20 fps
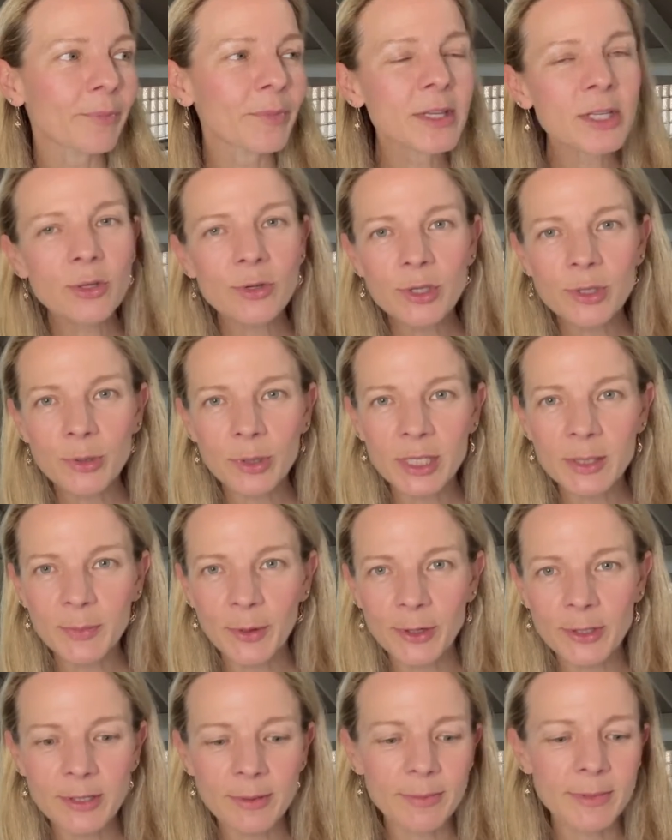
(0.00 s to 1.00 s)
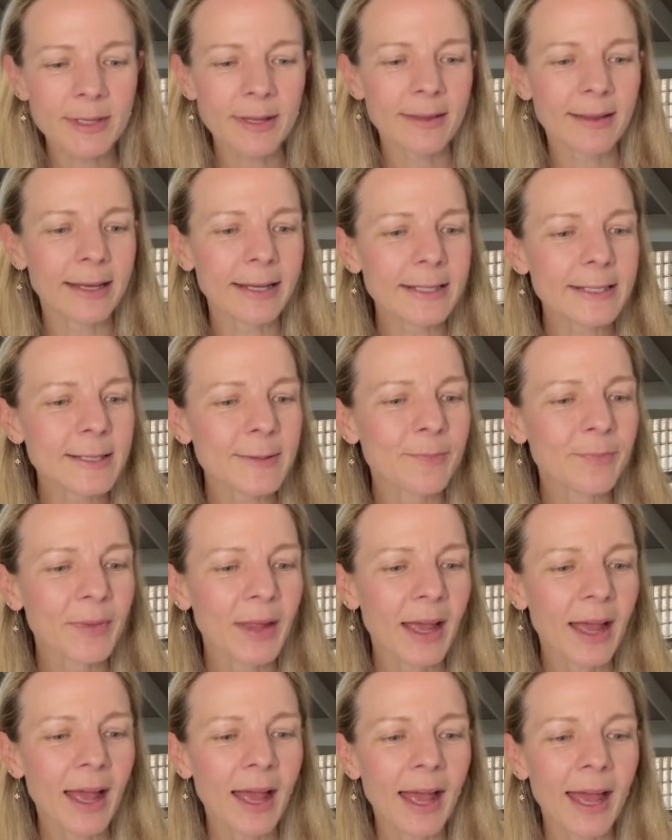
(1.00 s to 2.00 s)
it's good to expose them to things.
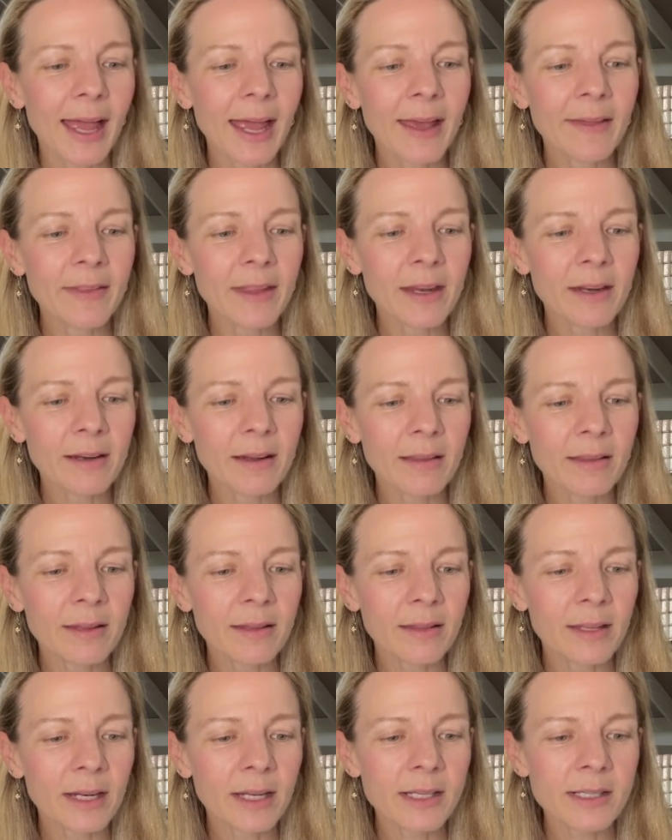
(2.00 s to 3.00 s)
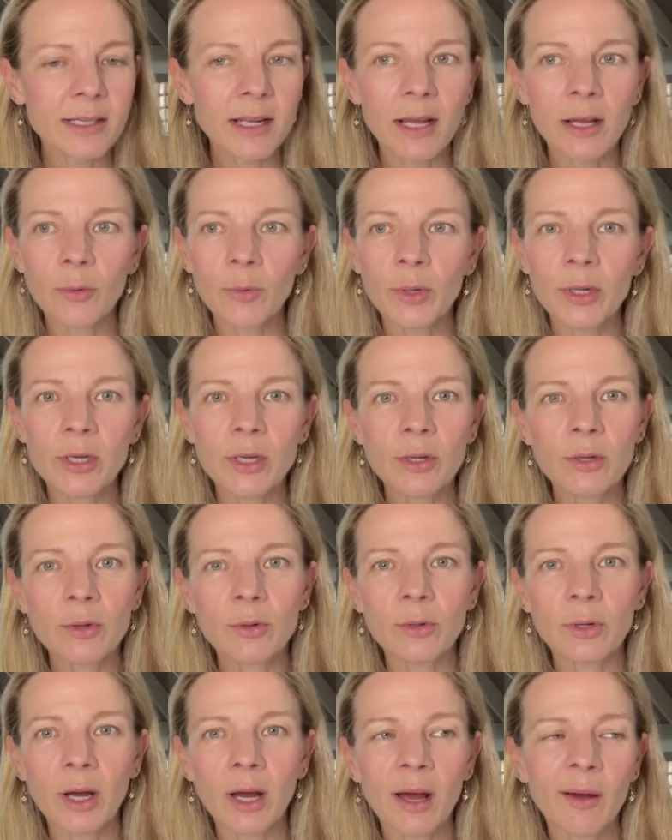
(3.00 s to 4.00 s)
And then I think the next day we,
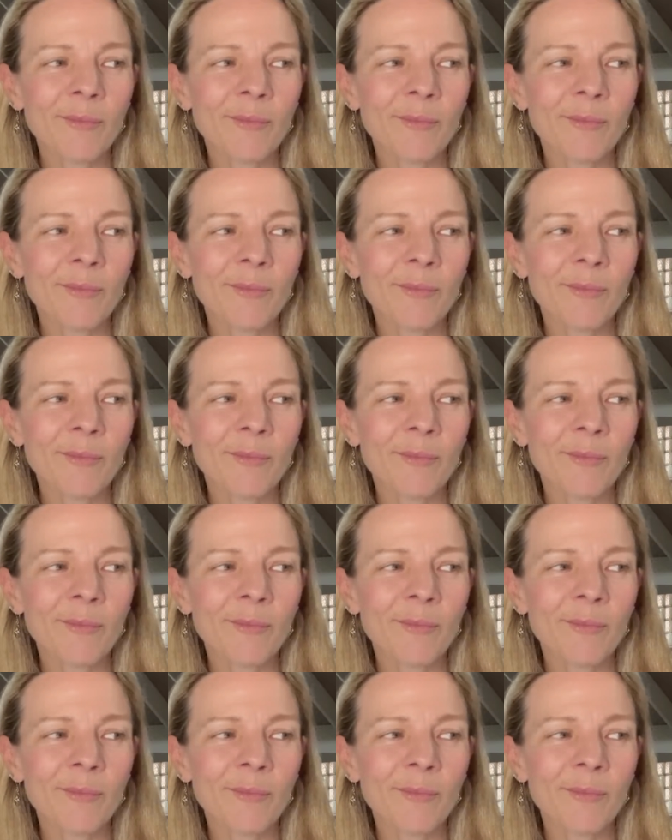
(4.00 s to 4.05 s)
I